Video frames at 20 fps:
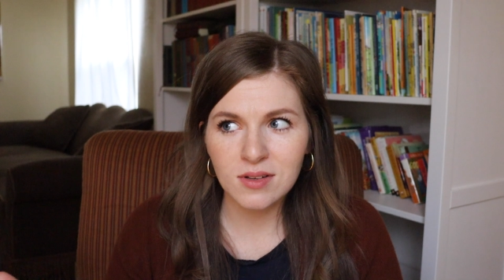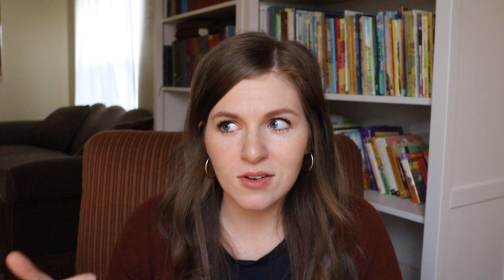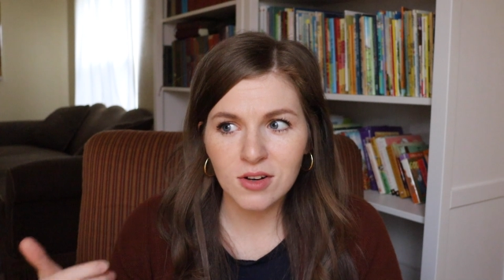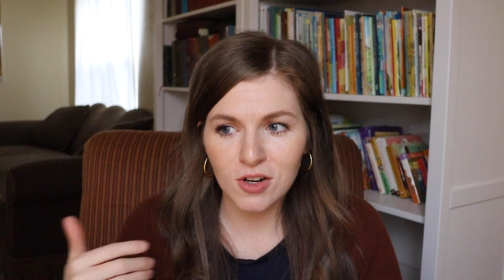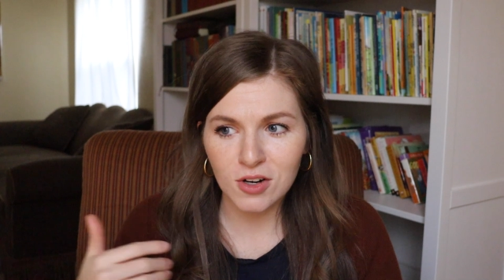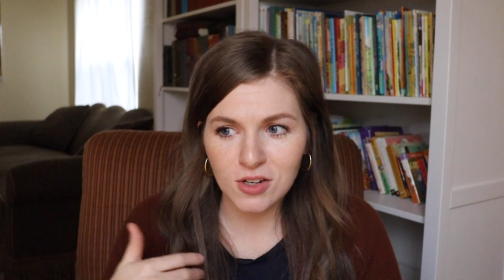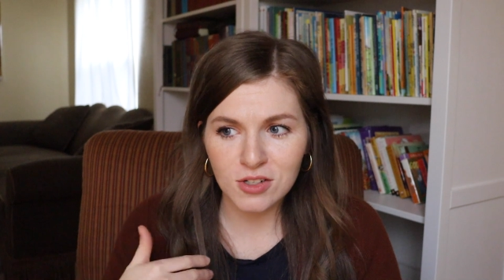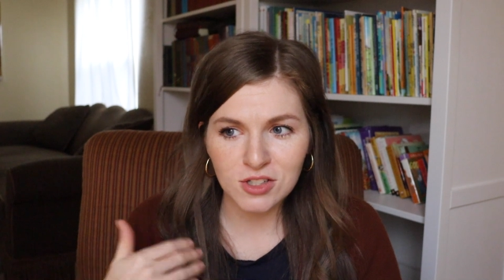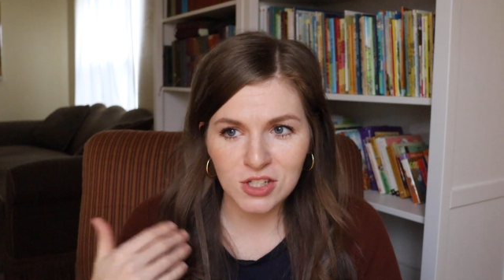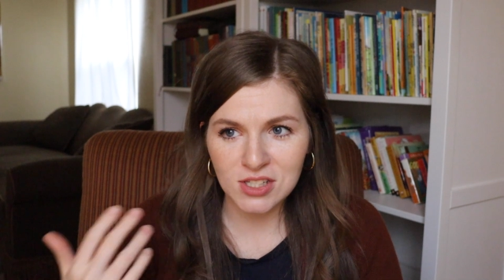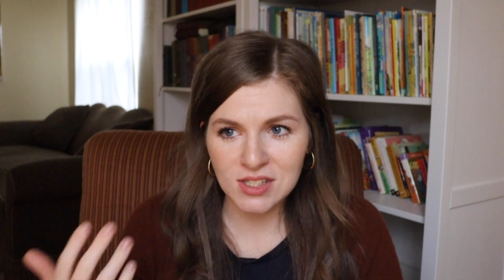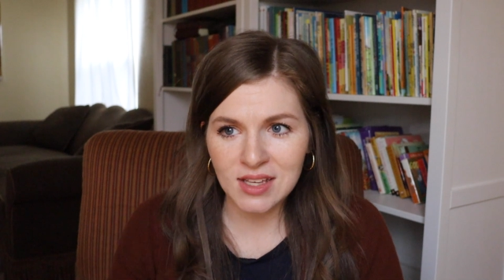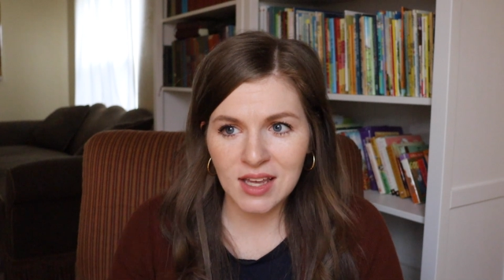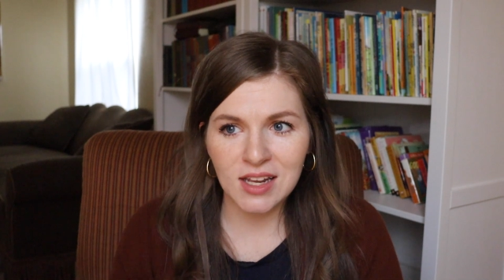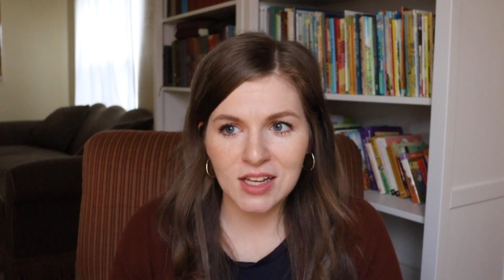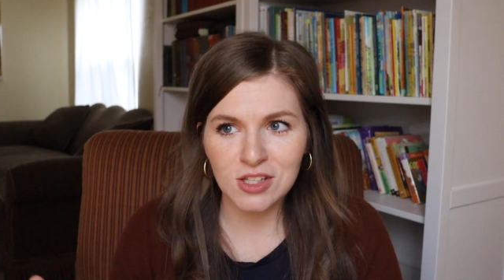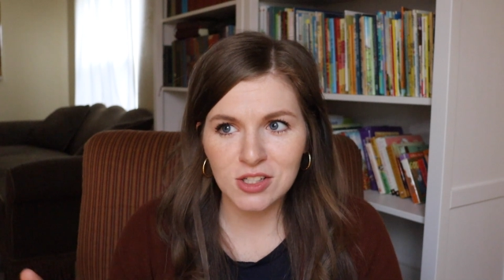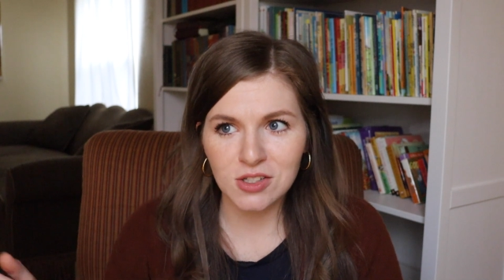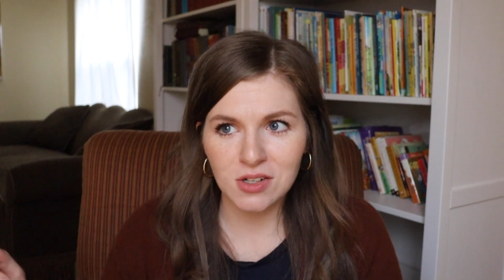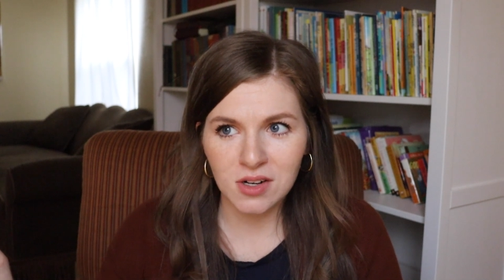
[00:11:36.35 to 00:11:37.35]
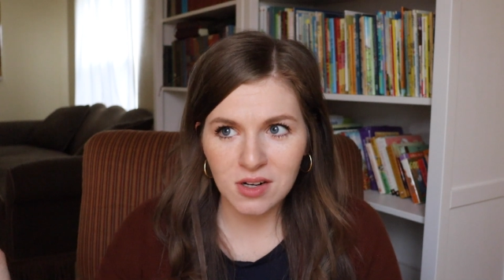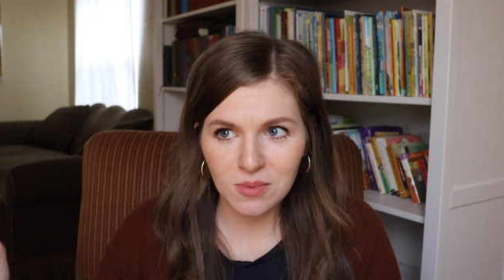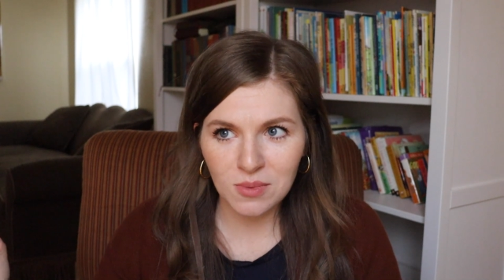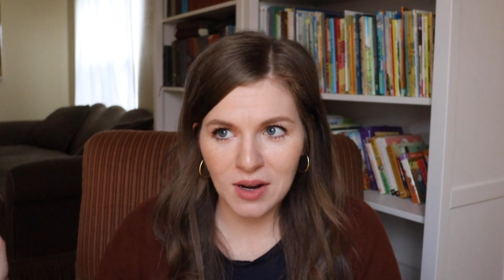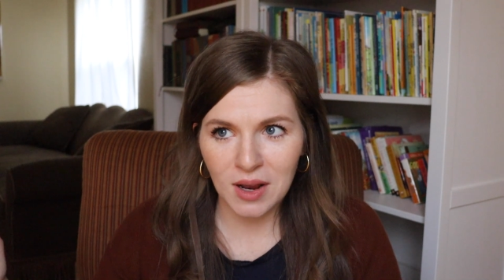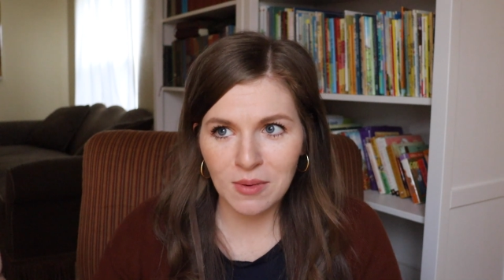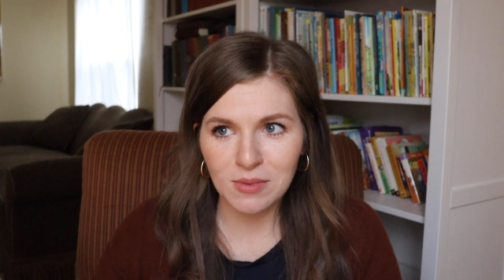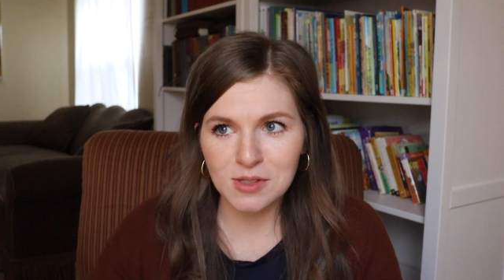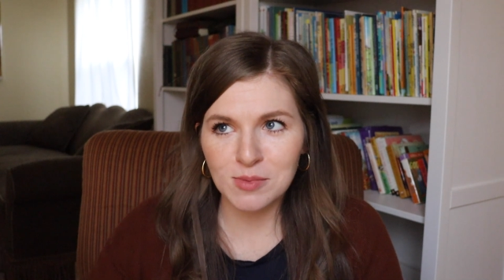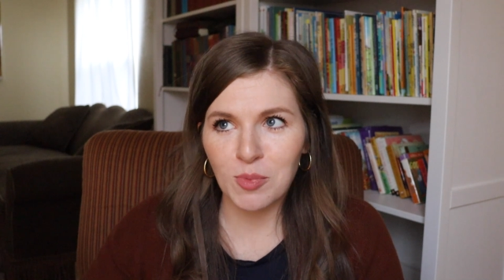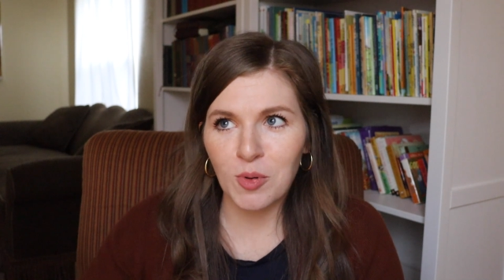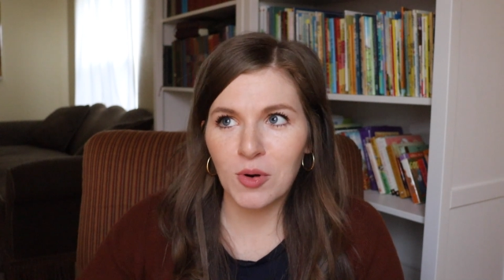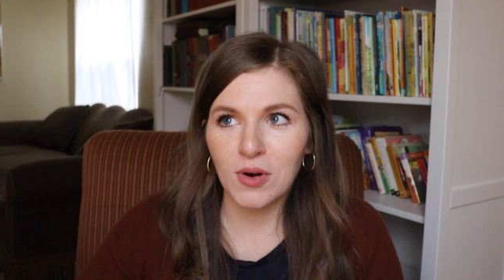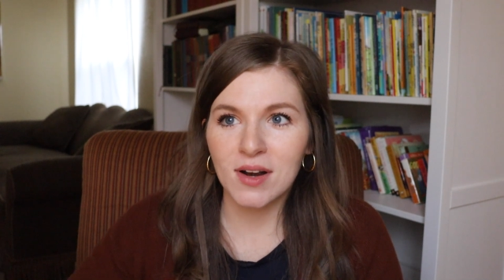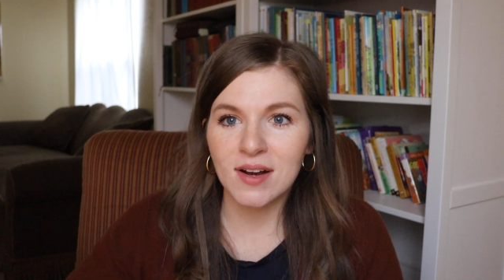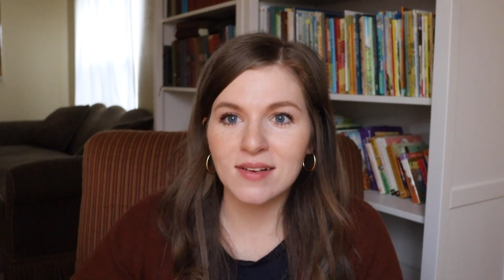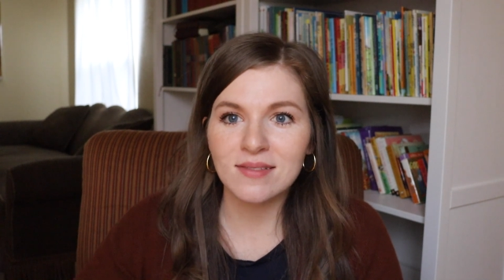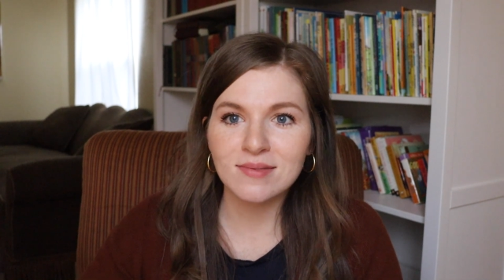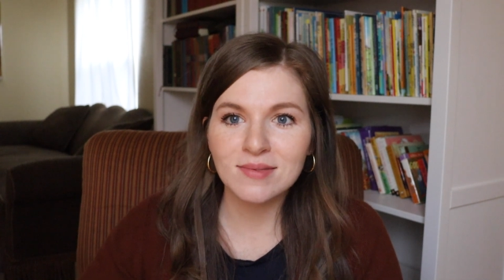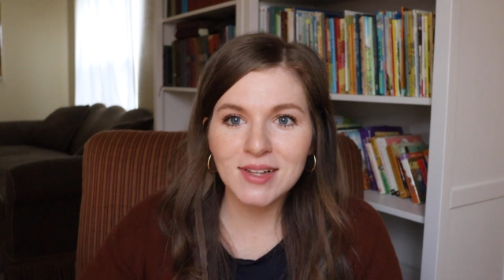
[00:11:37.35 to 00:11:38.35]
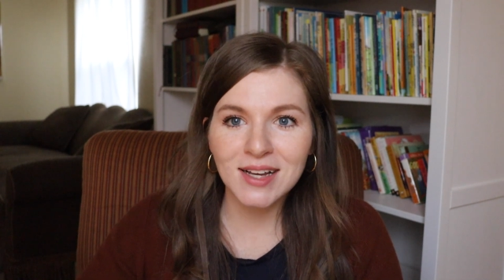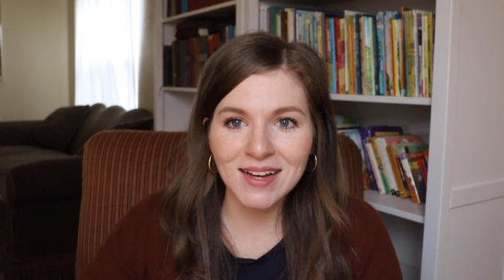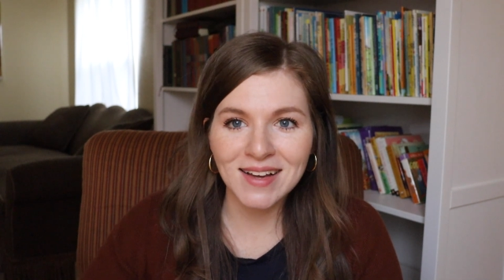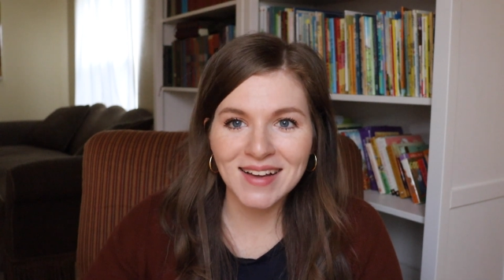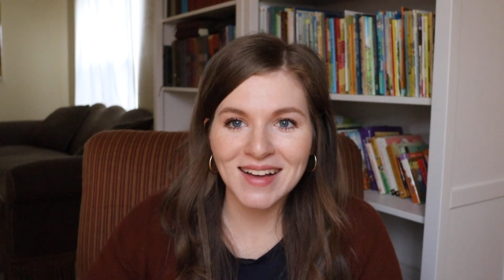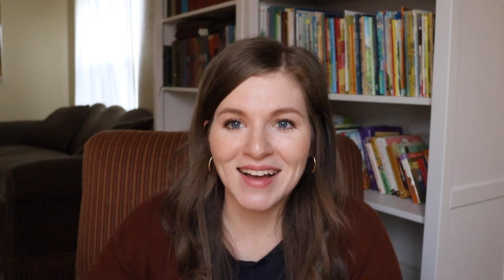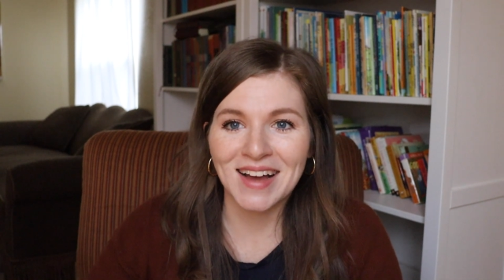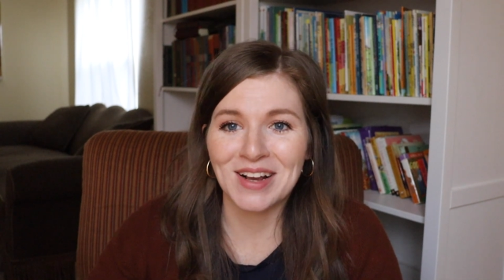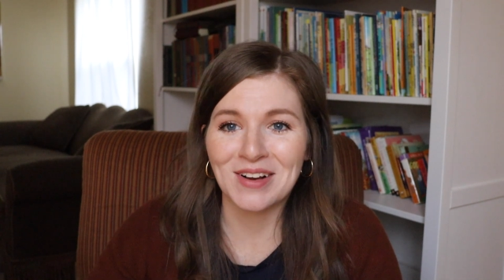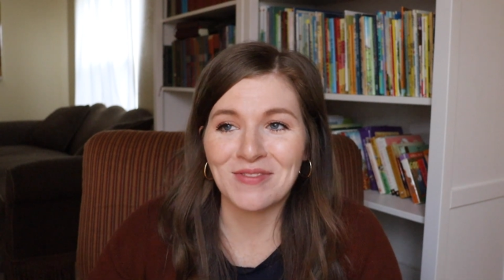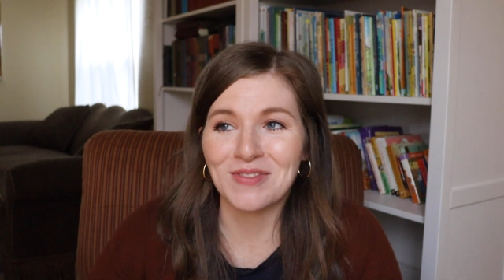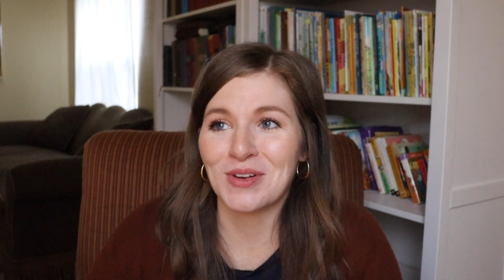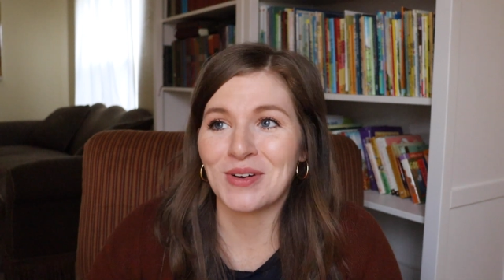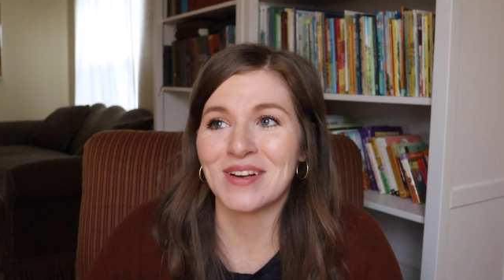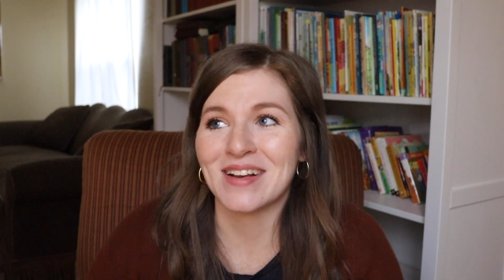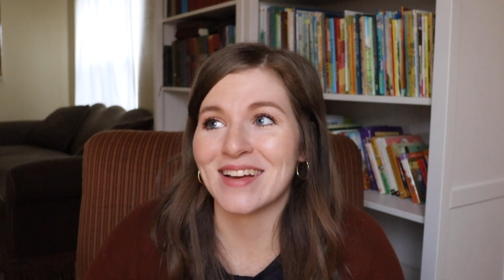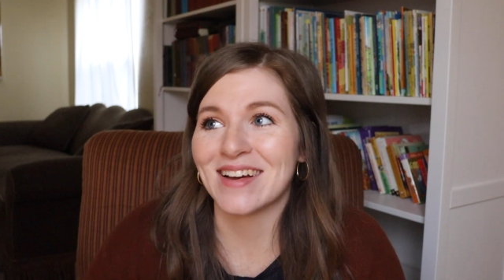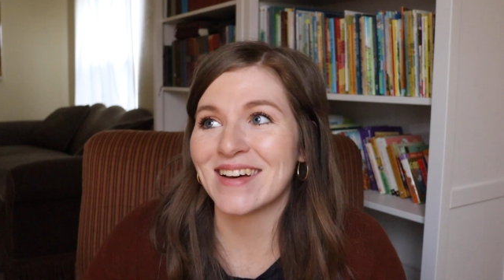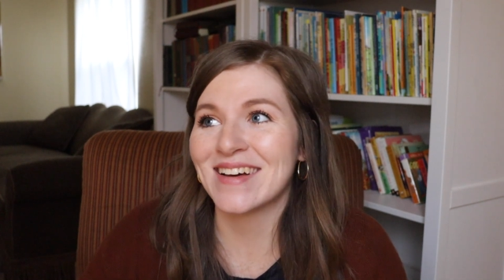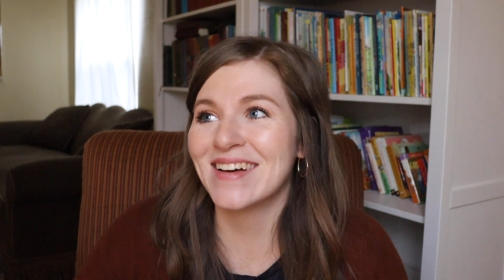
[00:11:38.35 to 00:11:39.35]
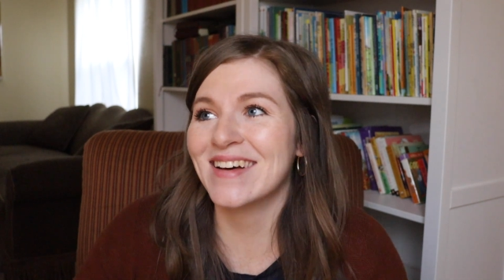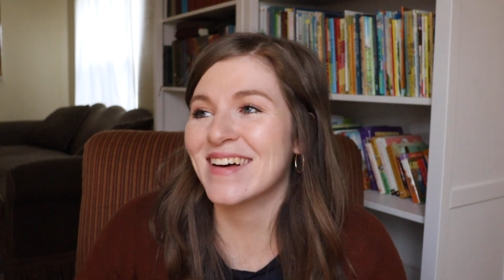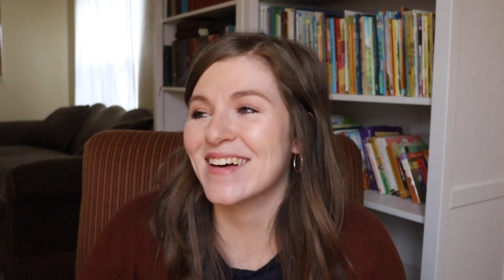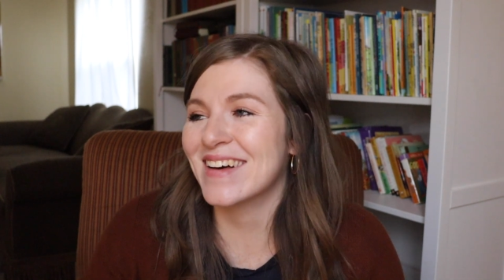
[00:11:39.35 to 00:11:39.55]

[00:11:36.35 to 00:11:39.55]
or just getting started when I was born. I have no idea.